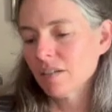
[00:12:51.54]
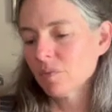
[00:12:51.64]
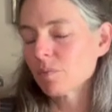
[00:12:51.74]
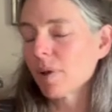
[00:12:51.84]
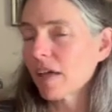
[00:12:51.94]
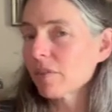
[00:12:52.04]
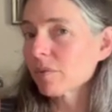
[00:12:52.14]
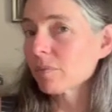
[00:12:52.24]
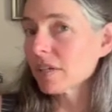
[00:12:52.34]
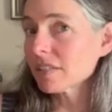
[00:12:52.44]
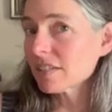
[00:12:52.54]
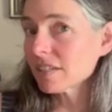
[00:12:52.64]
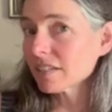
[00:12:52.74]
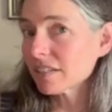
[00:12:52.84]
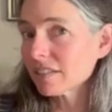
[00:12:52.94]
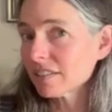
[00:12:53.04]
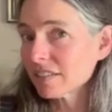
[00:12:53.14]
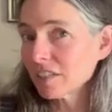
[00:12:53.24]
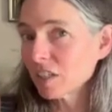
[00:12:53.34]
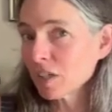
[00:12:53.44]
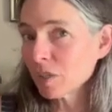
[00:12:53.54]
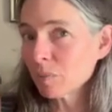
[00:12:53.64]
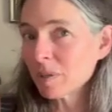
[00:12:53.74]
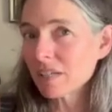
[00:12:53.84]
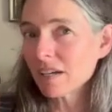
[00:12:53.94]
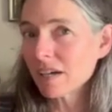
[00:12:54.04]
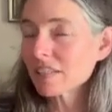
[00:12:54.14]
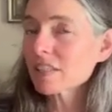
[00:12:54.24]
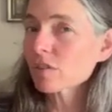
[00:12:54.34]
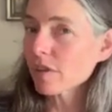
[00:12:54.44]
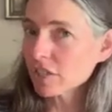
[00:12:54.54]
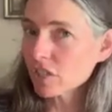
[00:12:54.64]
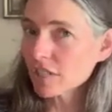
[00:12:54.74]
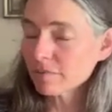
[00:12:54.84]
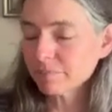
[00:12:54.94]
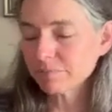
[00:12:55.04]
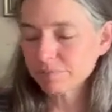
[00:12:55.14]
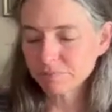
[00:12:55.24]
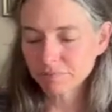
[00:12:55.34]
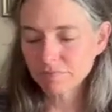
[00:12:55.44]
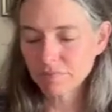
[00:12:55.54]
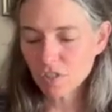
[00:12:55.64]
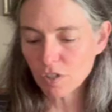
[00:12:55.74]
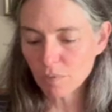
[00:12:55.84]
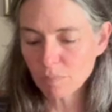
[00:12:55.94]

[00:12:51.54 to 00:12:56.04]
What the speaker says: rather rustic, you know, but not scratchy. So